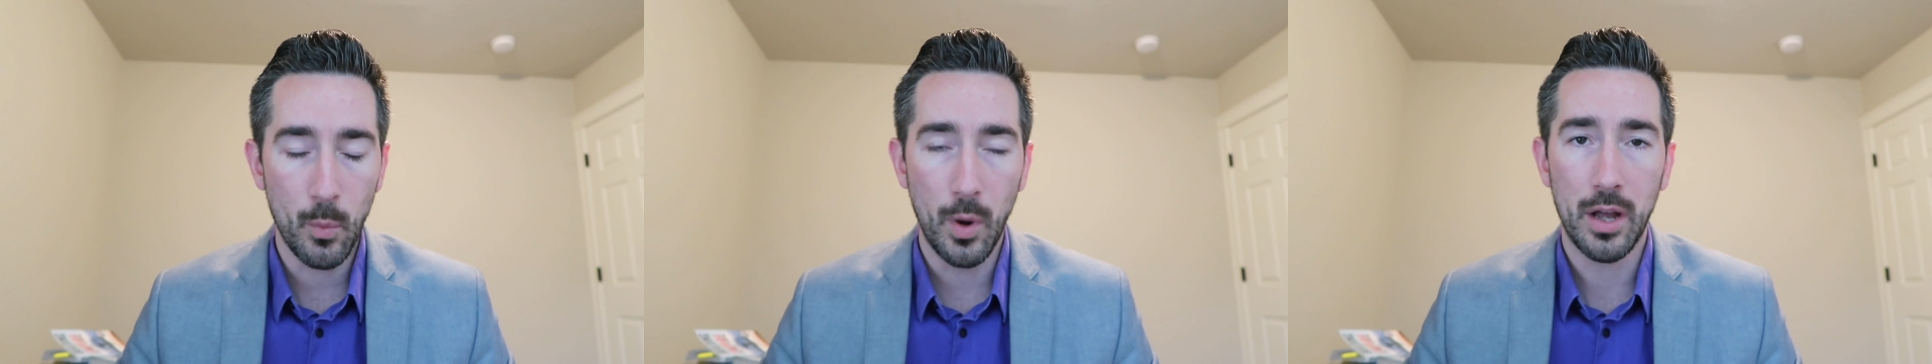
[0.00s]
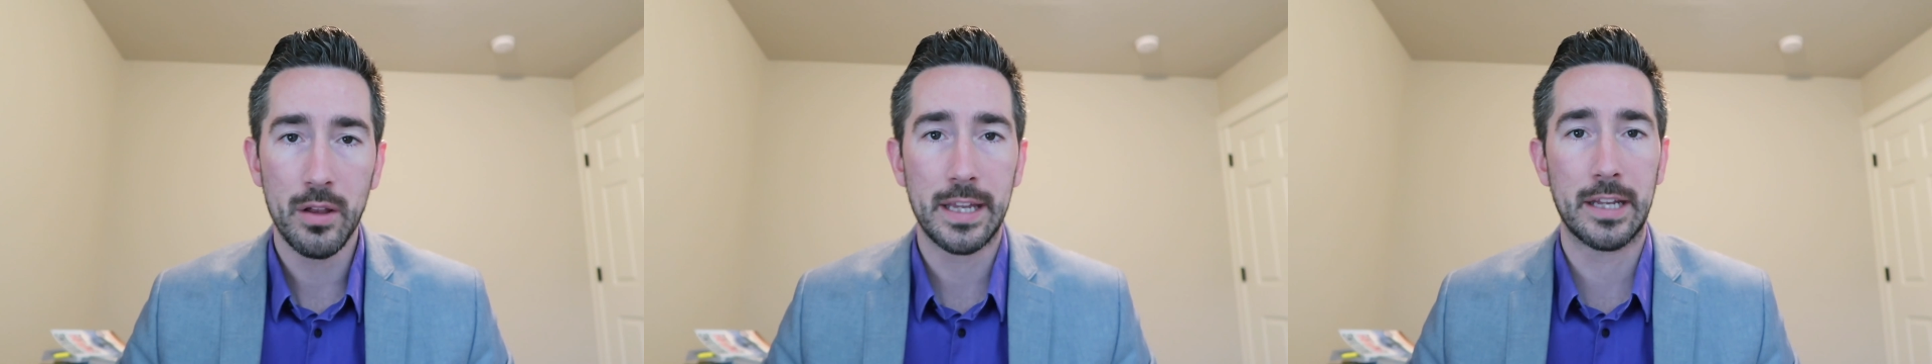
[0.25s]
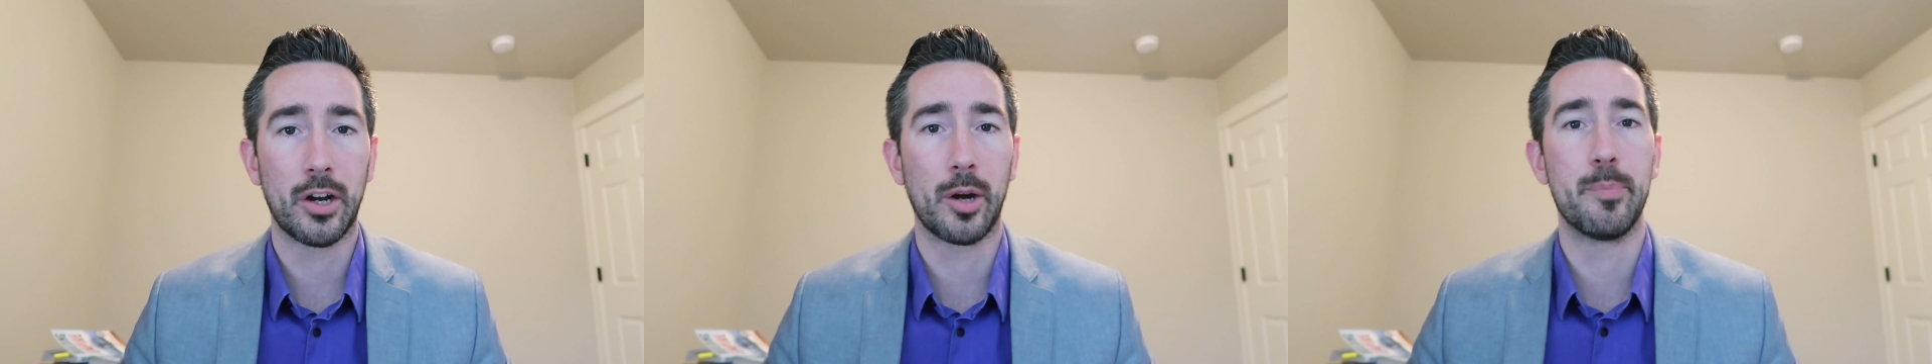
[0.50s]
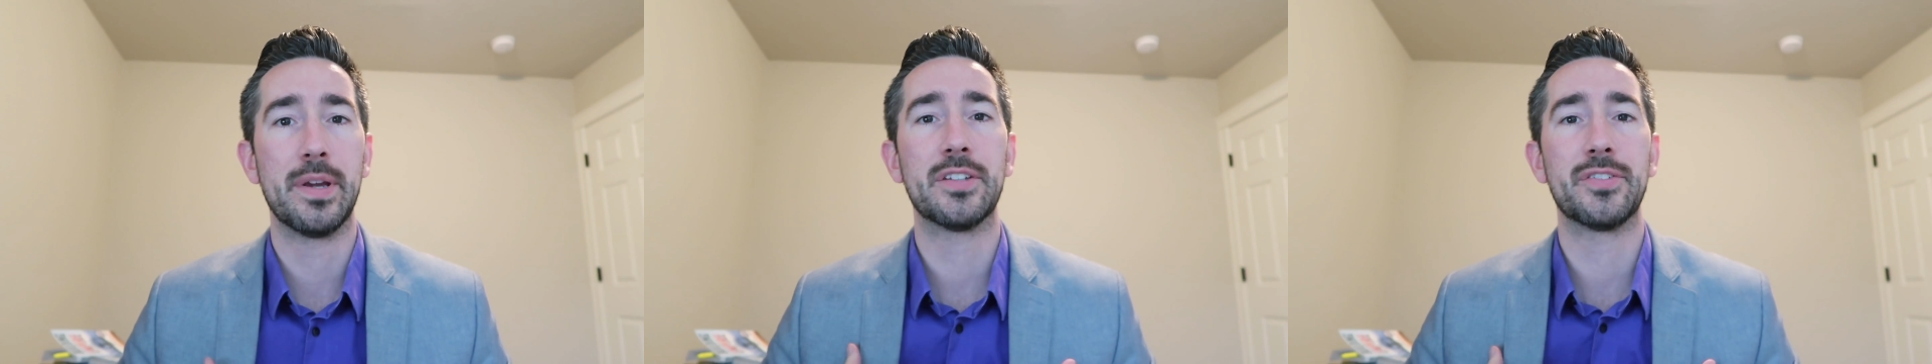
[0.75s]
Well, in
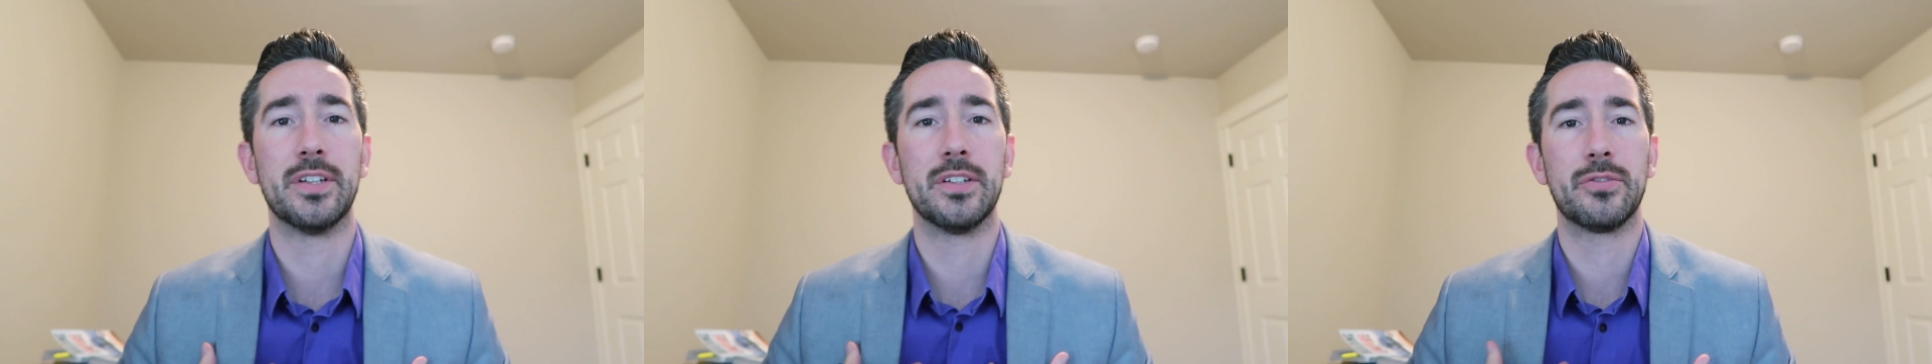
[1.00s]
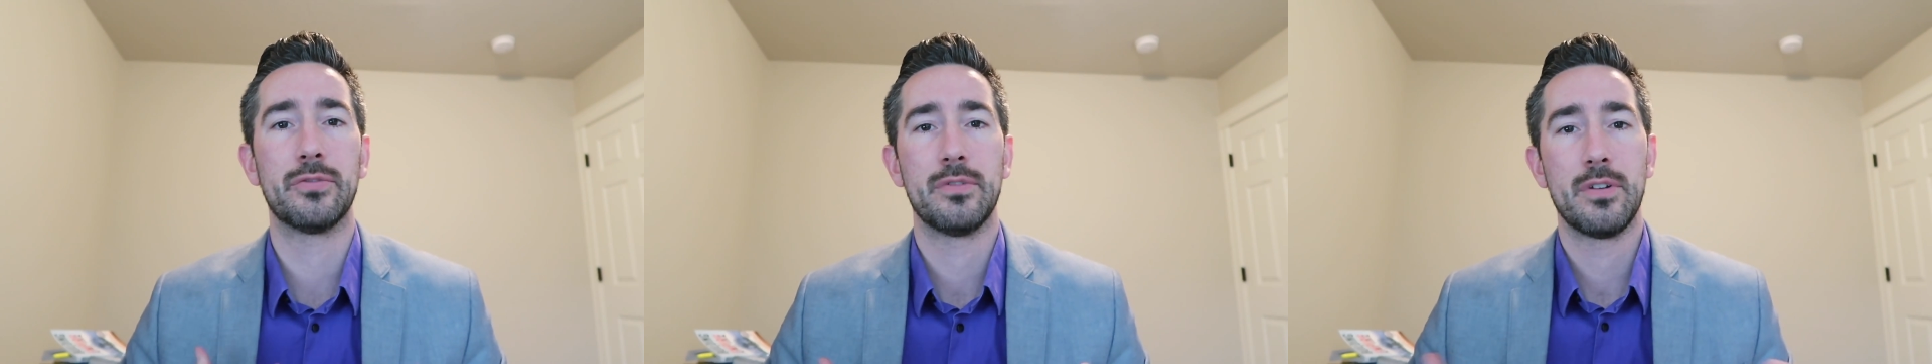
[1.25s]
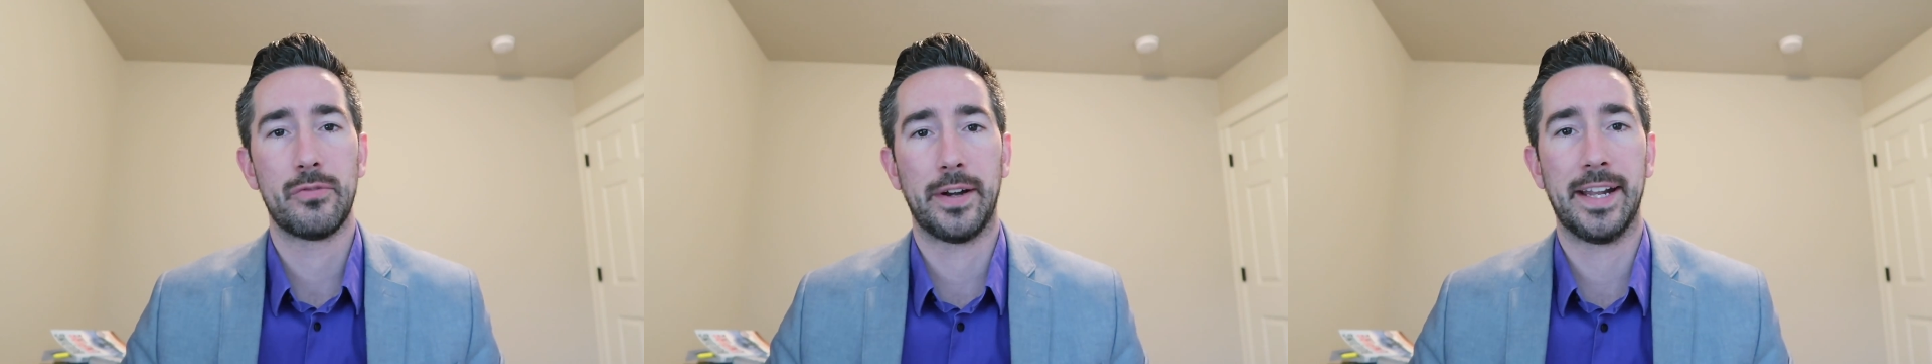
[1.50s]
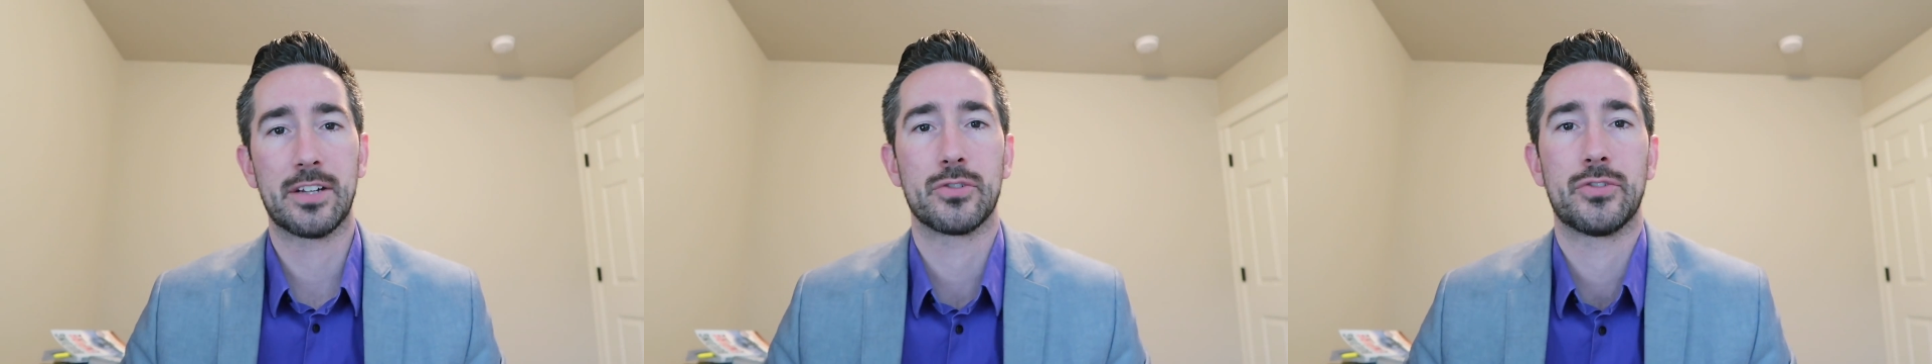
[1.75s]
our business,
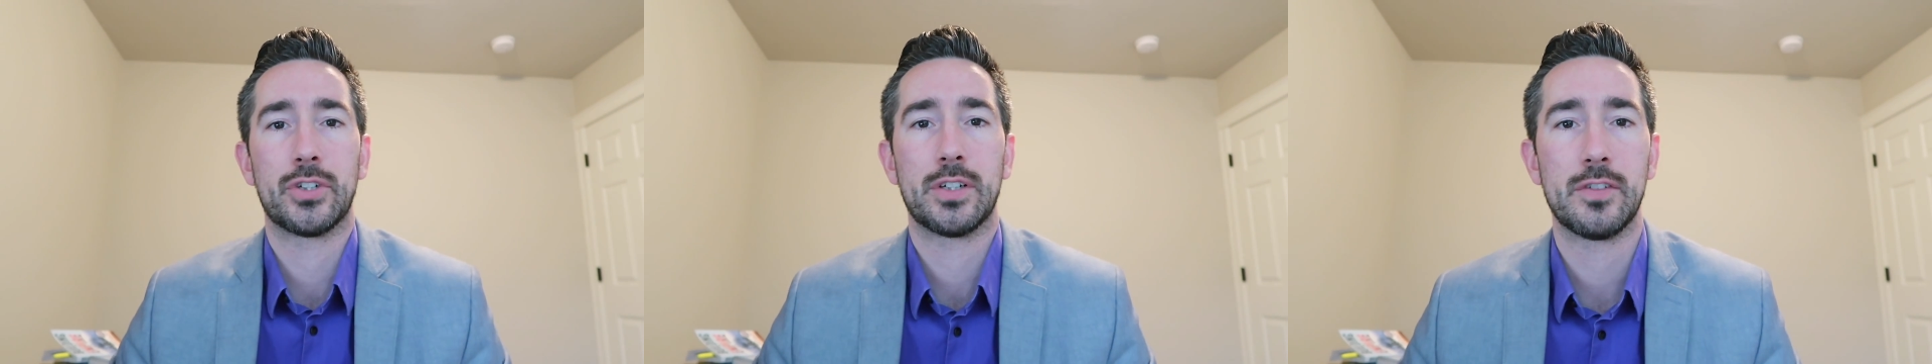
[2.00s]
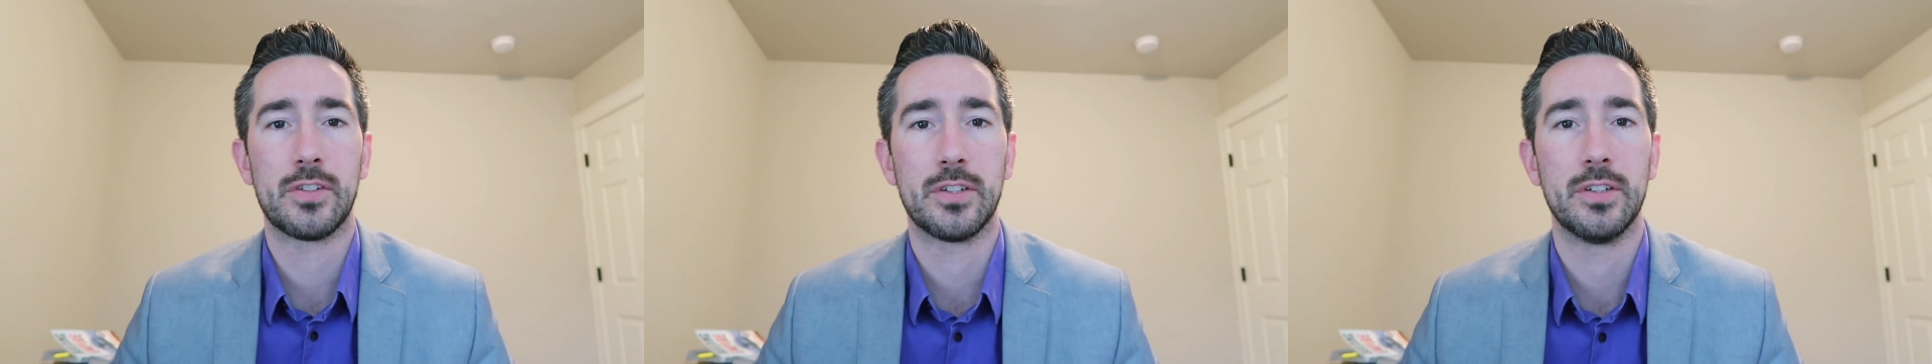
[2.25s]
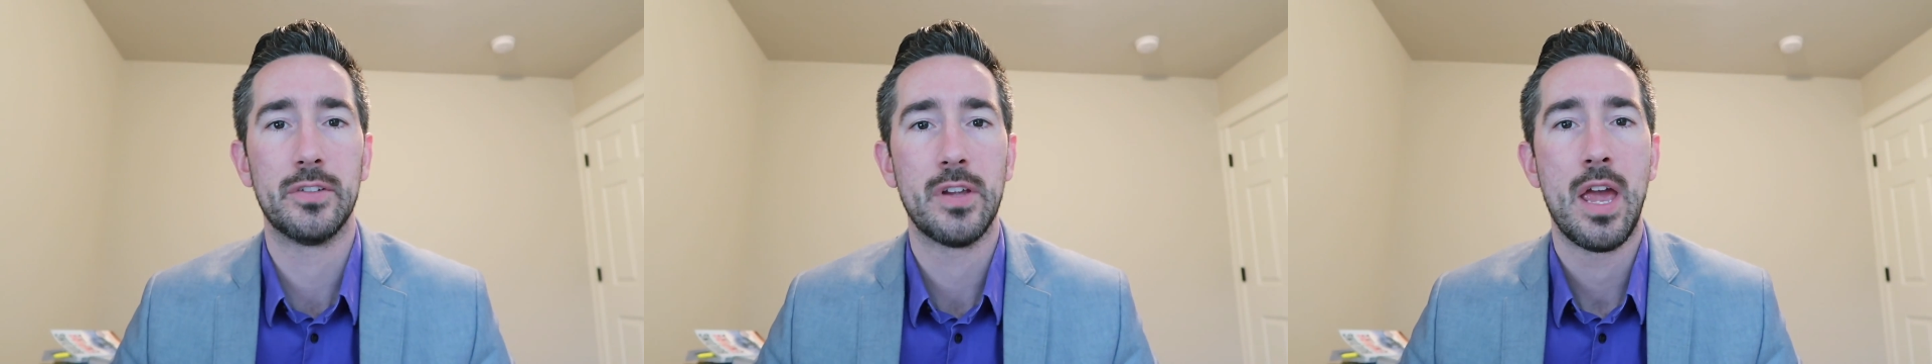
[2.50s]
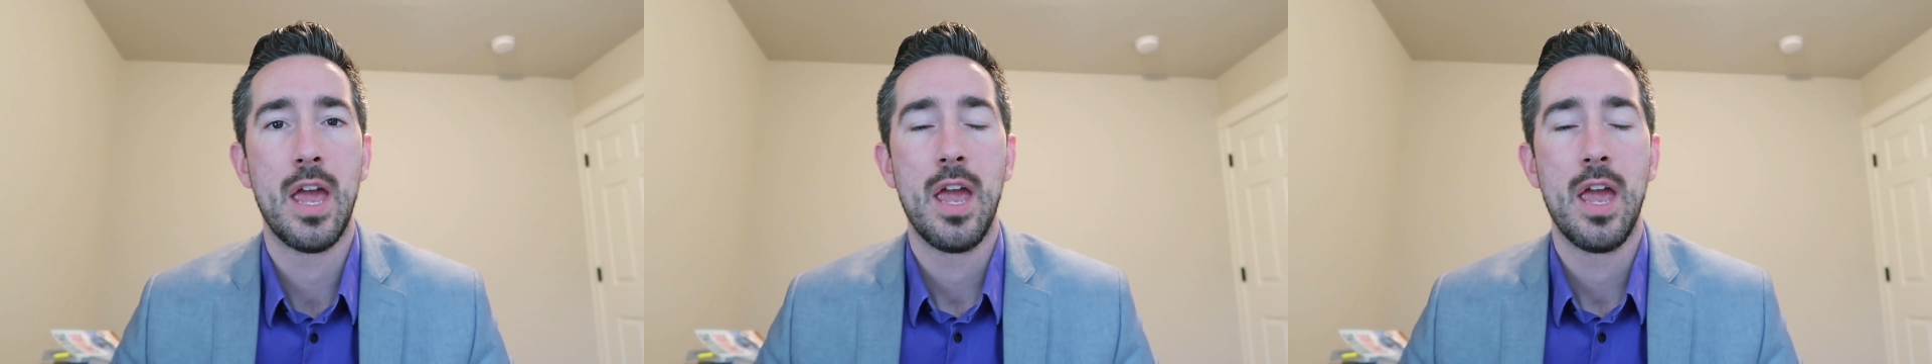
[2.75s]
financial services,